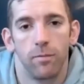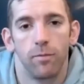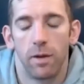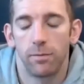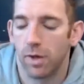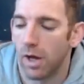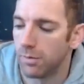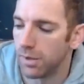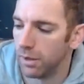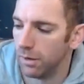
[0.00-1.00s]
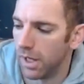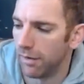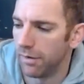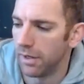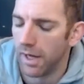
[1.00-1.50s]
Absolutely.
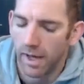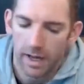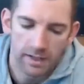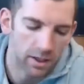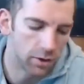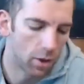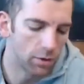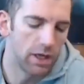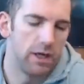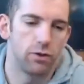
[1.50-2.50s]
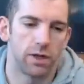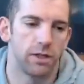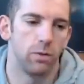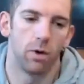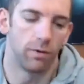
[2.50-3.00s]
I think it's always an
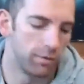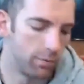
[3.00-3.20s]
interesting one for